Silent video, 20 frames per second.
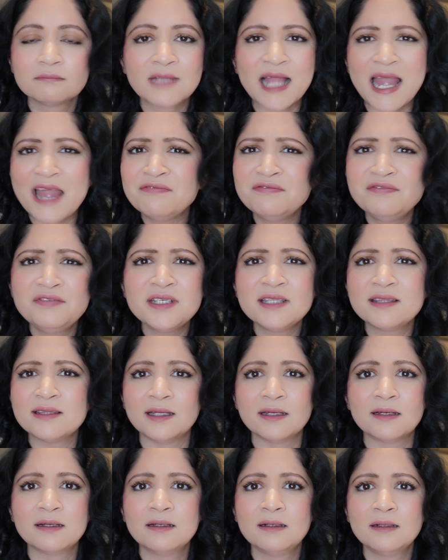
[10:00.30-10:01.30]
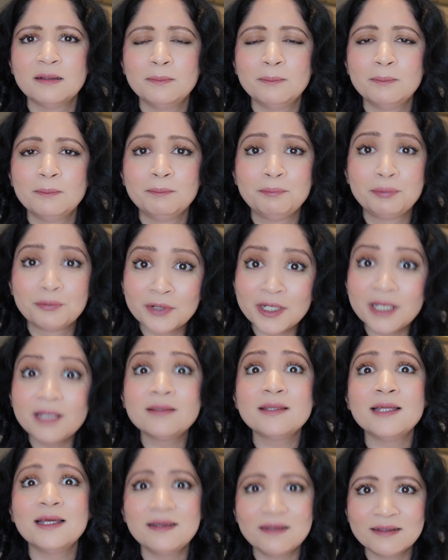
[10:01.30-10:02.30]
everything.
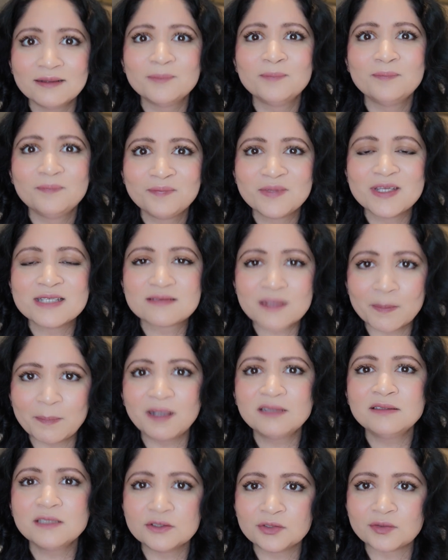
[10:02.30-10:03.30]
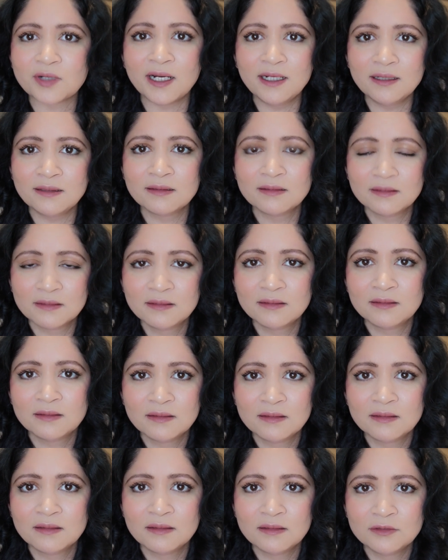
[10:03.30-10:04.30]
Breathing is abundant, right?
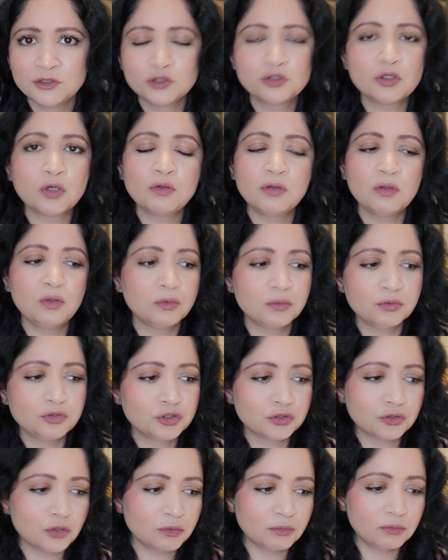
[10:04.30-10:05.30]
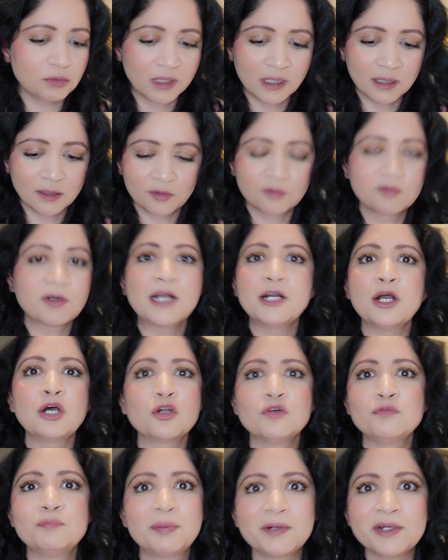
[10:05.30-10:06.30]
You don't run out
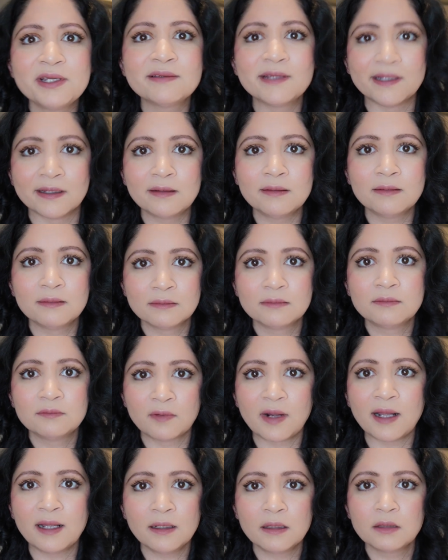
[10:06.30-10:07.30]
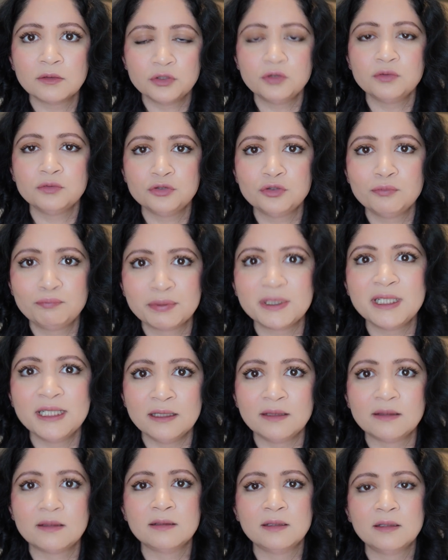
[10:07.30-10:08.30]
of breathing, right? You
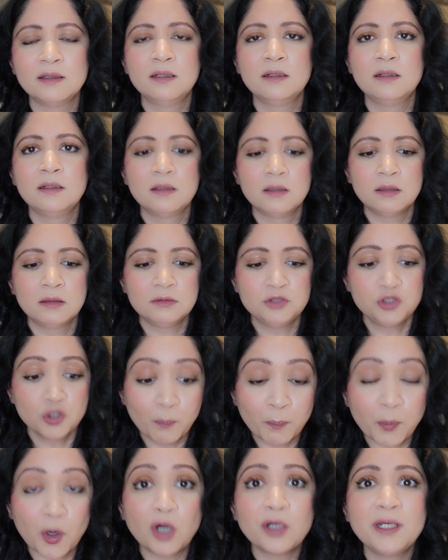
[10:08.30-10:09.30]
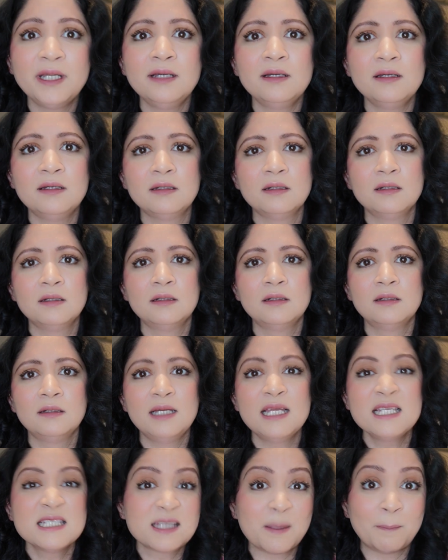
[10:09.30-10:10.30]
breathe. Your body
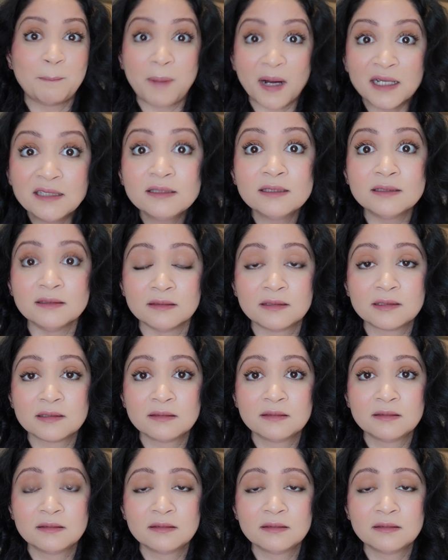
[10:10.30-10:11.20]
is abundant.